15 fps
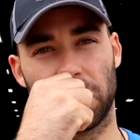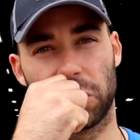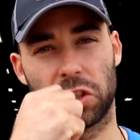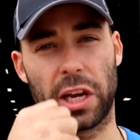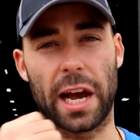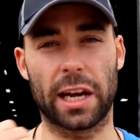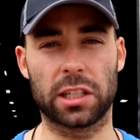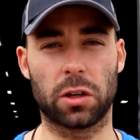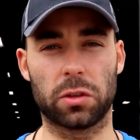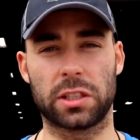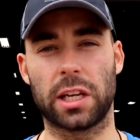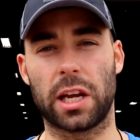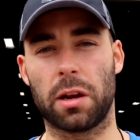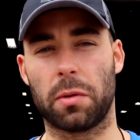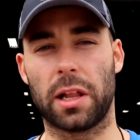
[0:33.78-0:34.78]
So yeah, as I
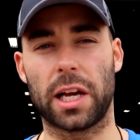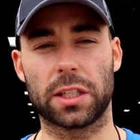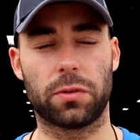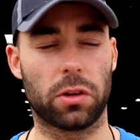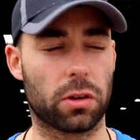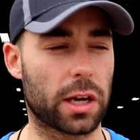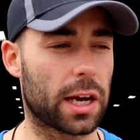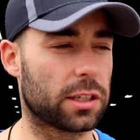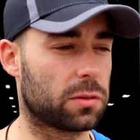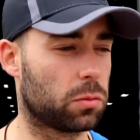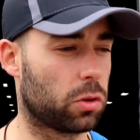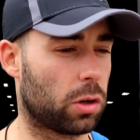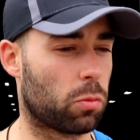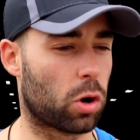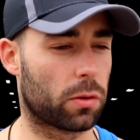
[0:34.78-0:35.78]
was saying in my last video, guys, I'm
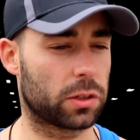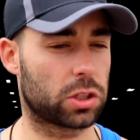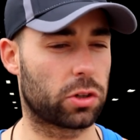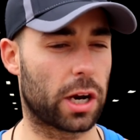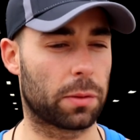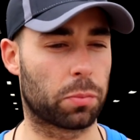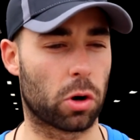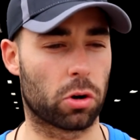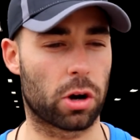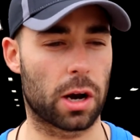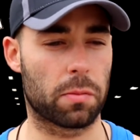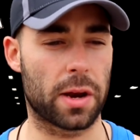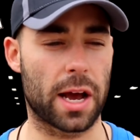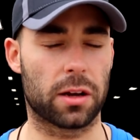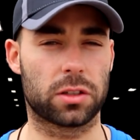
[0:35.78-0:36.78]
doing more of a strength
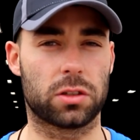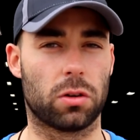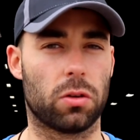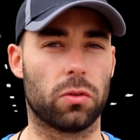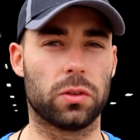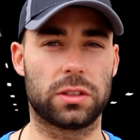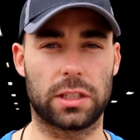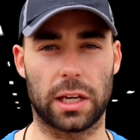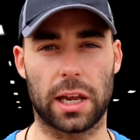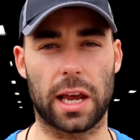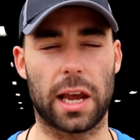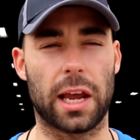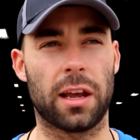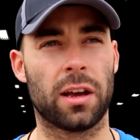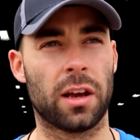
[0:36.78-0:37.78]
program now. So
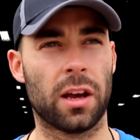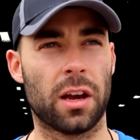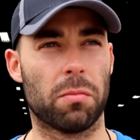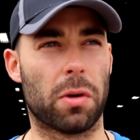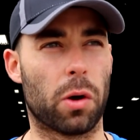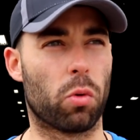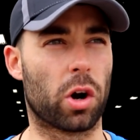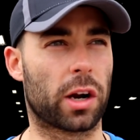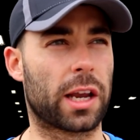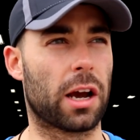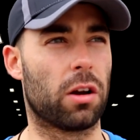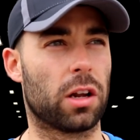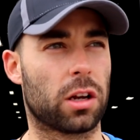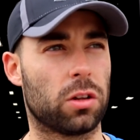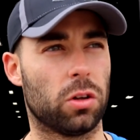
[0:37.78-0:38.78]
today, my
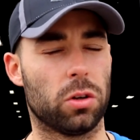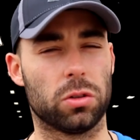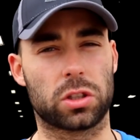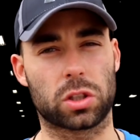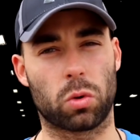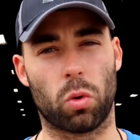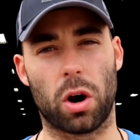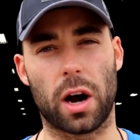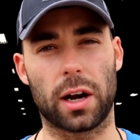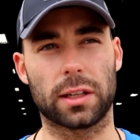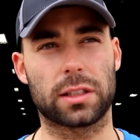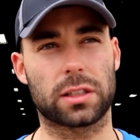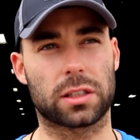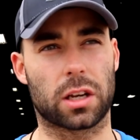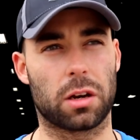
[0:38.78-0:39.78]
workout includes
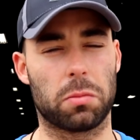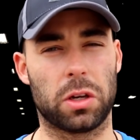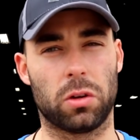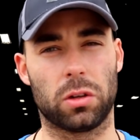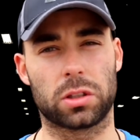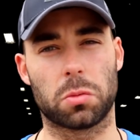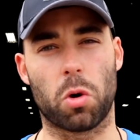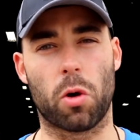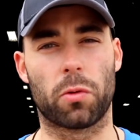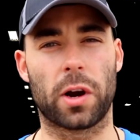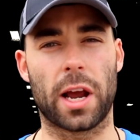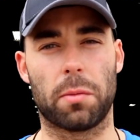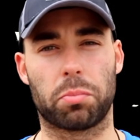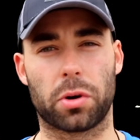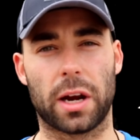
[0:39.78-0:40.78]
squats. I'm gonna be doing some
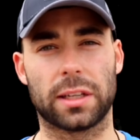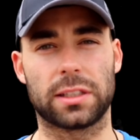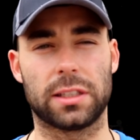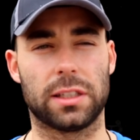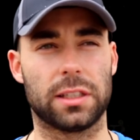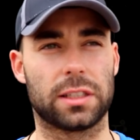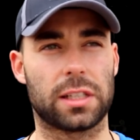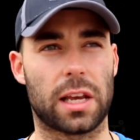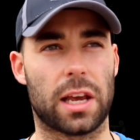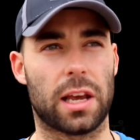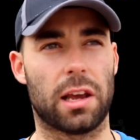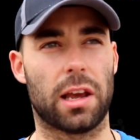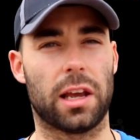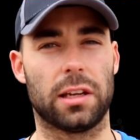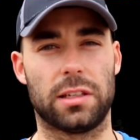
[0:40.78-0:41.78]
overhead presses
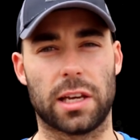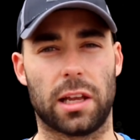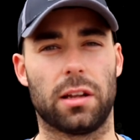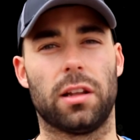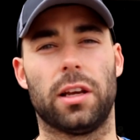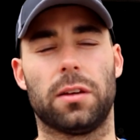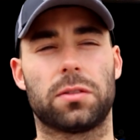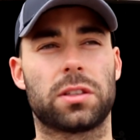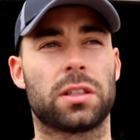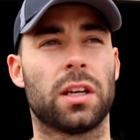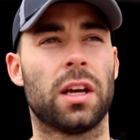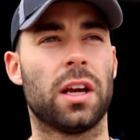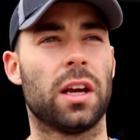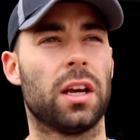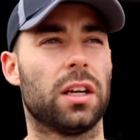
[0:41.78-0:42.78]
and deadlifts.
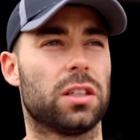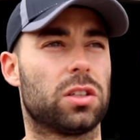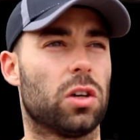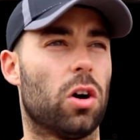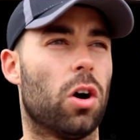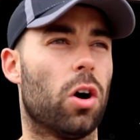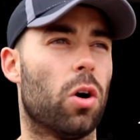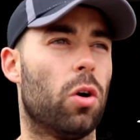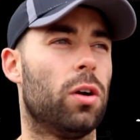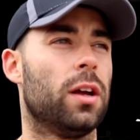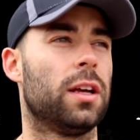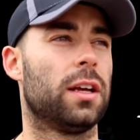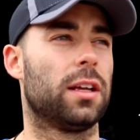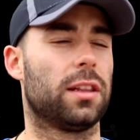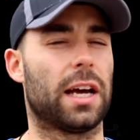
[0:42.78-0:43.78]
So
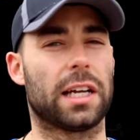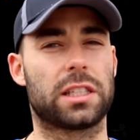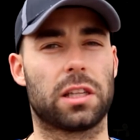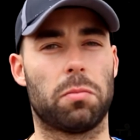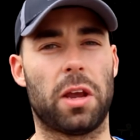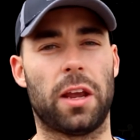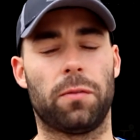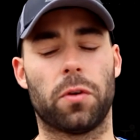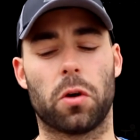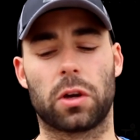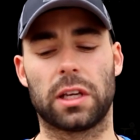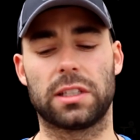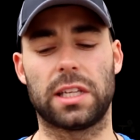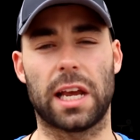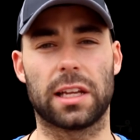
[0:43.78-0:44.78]
that's the main
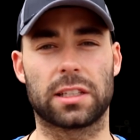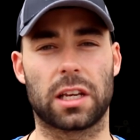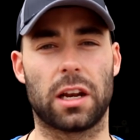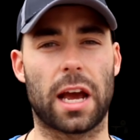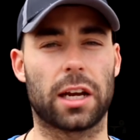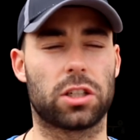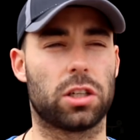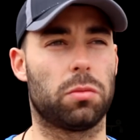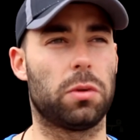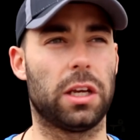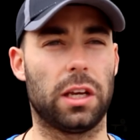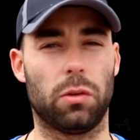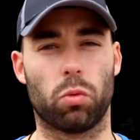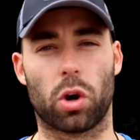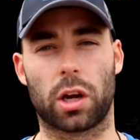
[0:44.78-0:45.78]
focus. Dan's gonna actually
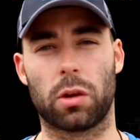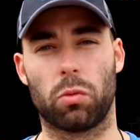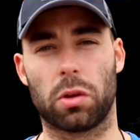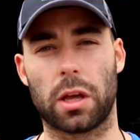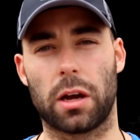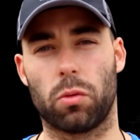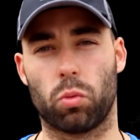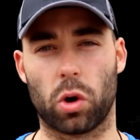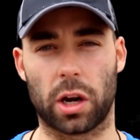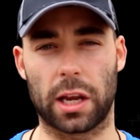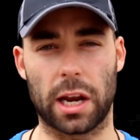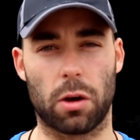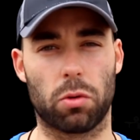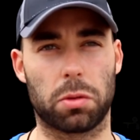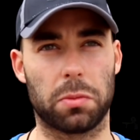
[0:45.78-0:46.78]
be working
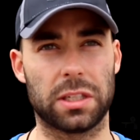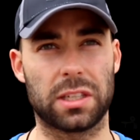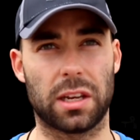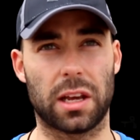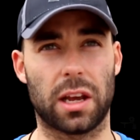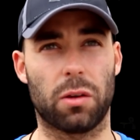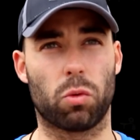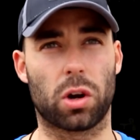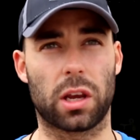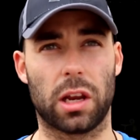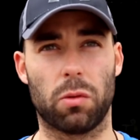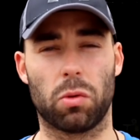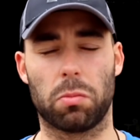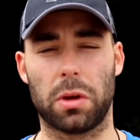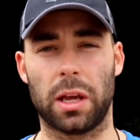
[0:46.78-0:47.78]
out with me today, working
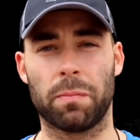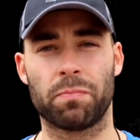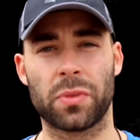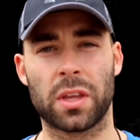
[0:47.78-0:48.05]
in with me.